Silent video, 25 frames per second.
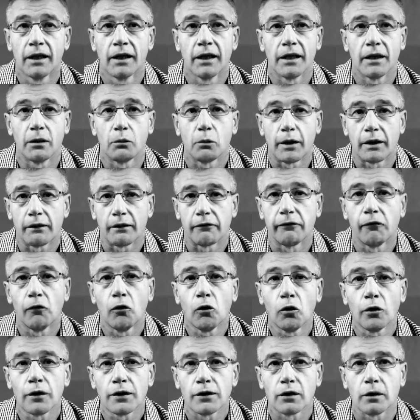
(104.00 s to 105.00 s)
In week
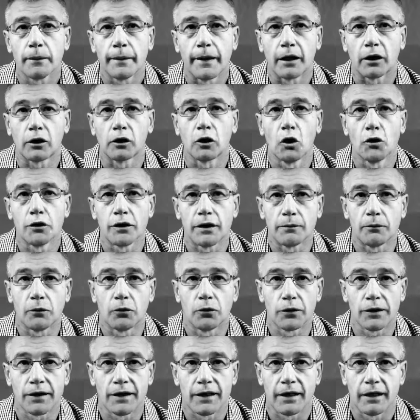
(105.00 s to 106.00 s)
four, it's all about closing more
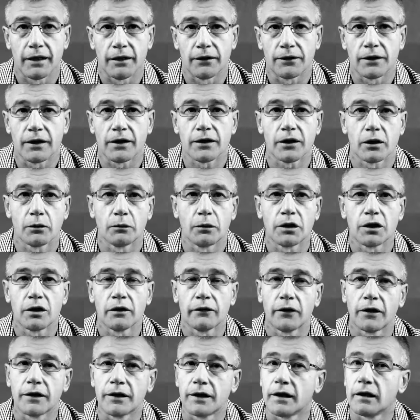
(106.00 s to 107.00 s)
sales. So once you've
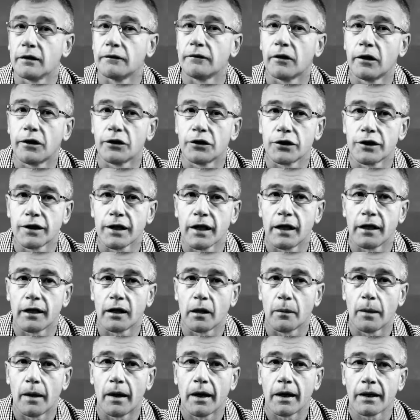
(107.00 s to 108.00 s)
identified your target
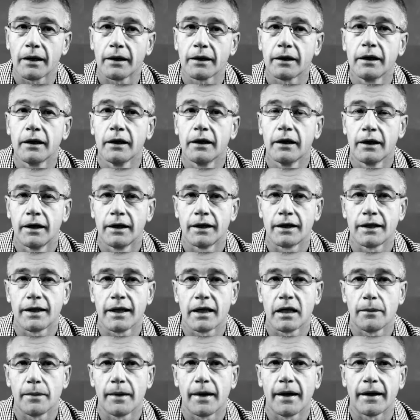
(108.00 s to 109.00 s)
market, it's then
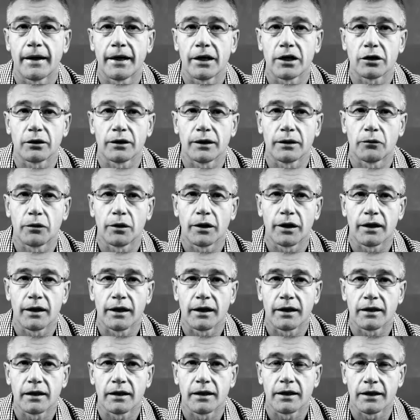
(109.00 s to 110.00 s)
about actually working
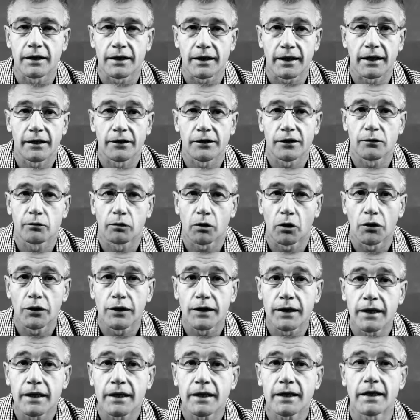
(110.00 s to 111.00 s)
out the sales
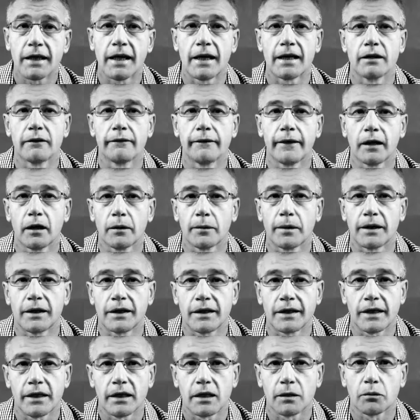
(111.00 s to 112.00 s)
process and developing a
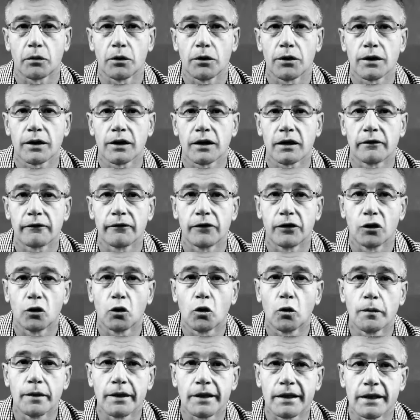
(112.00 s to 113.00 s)
sales process for
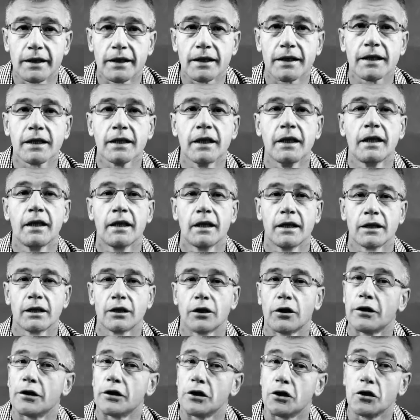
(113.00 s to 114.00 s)
your business so
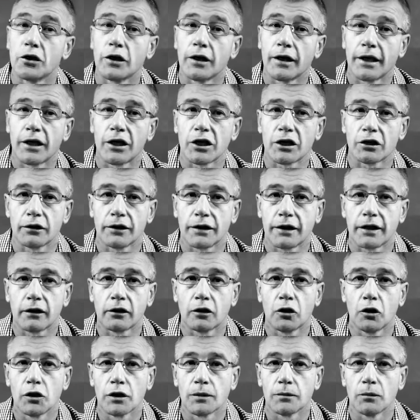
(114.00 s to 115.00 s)
that you can actually
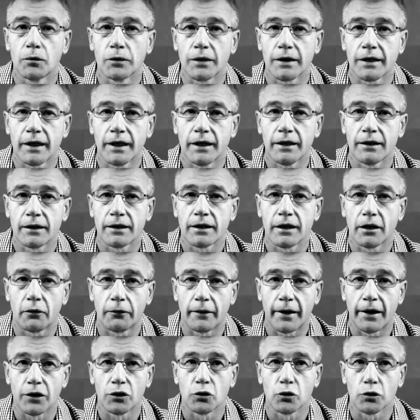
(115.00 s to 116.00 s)
close more sales
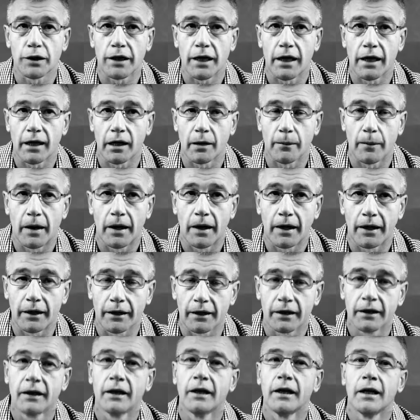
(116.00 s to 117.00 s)
around your target market.
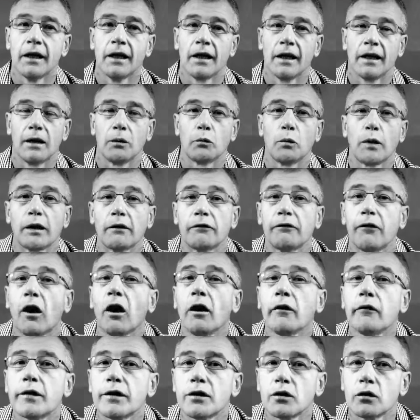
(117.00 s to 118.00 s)
In week
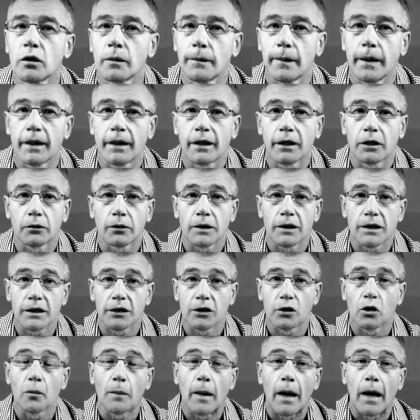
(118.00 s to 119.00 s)
five, we talk about increasing
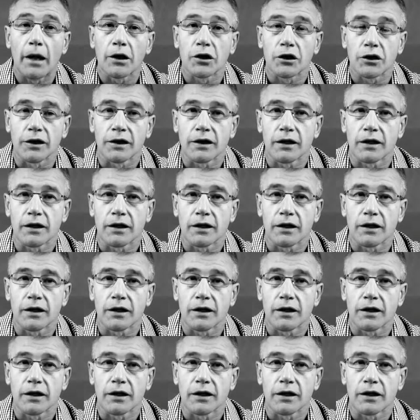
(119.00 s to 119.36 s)
your margins.